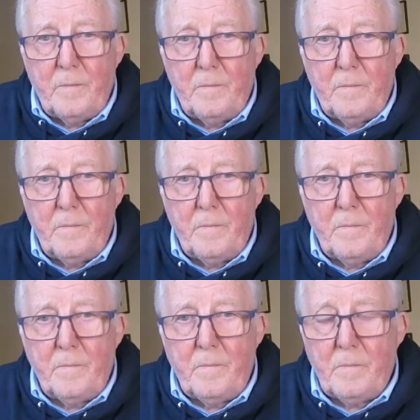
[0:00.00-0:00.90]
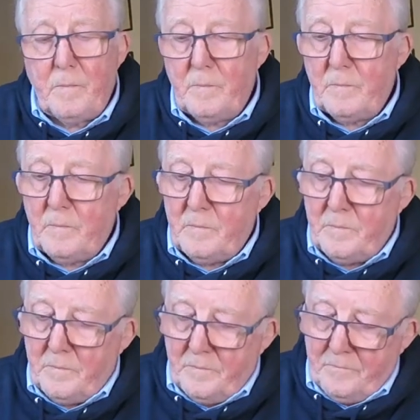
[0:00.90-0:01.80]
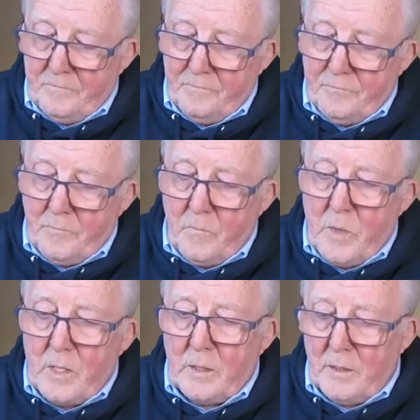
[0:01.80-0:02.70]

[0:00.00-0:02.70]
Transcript: (no one is talking)